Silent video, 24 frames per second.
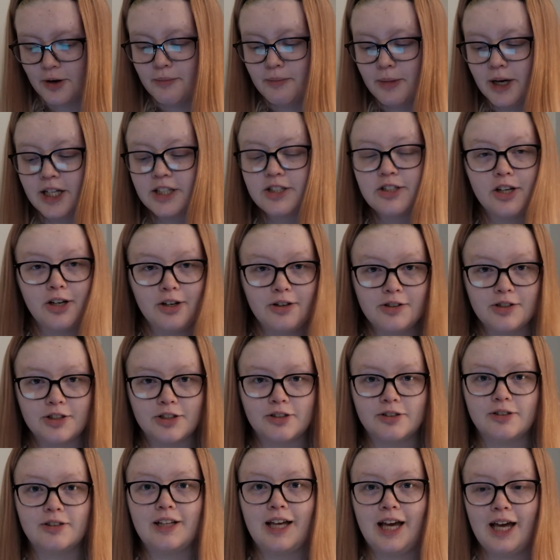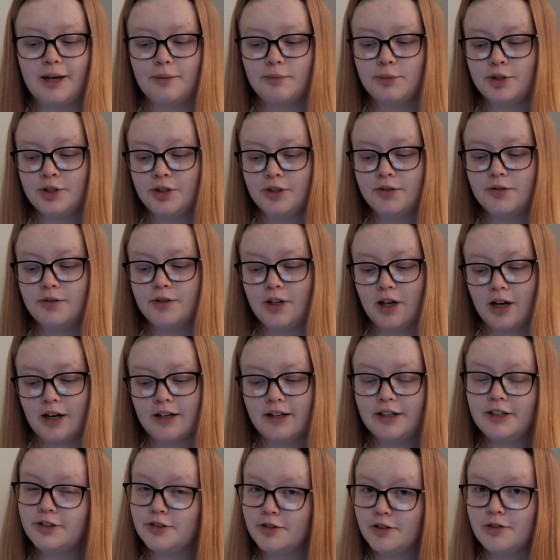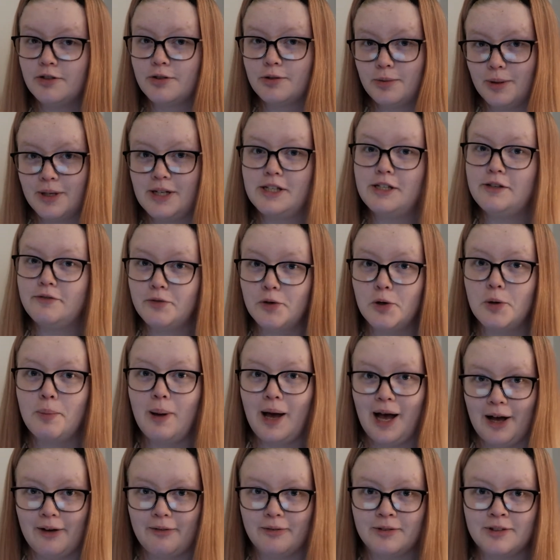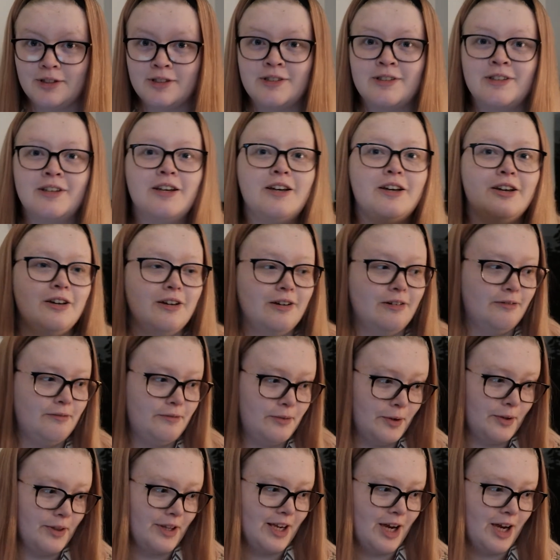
my total came to £924 for the